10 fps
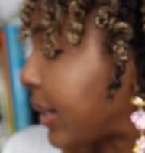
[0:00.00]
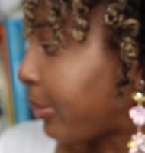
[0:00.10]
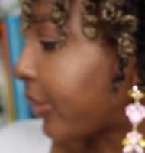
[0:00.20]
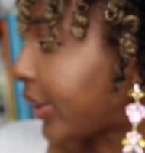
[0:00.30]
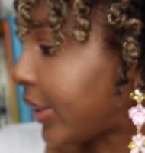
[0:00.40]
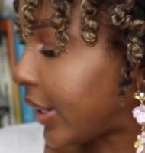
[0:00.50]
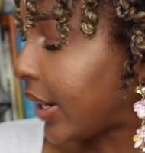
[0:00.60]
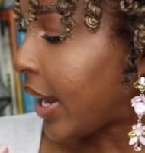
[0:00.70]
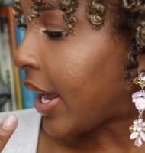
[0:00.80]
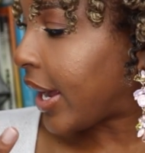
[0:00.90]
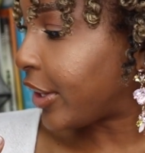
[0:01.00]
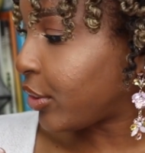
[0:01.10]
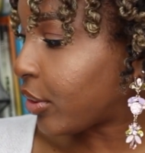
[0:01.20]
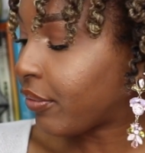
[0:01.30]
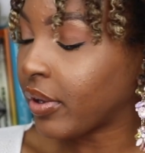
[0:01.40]
separate it
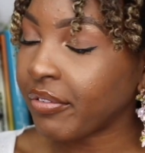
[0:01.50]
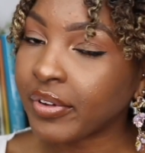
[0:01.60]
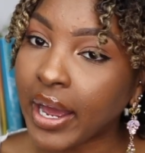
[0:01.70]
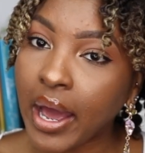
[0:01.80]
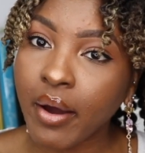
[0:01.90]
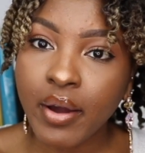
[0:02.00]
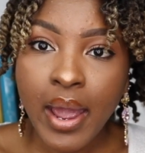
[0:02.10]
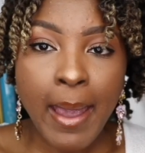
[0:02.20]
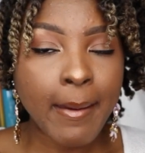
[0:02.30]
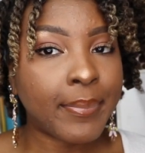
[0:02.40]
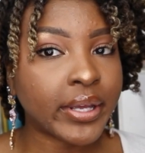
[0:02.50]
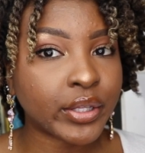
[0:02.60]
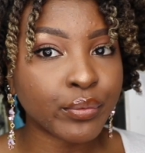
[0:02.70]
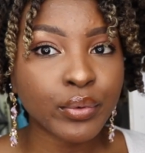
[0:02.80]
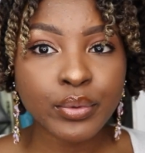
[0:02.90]
and, you know, fluff it out and
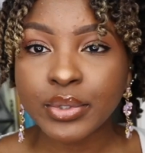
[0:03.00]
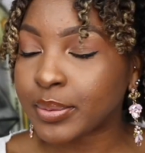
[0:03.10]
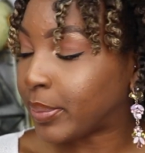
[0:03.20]
pick the roots.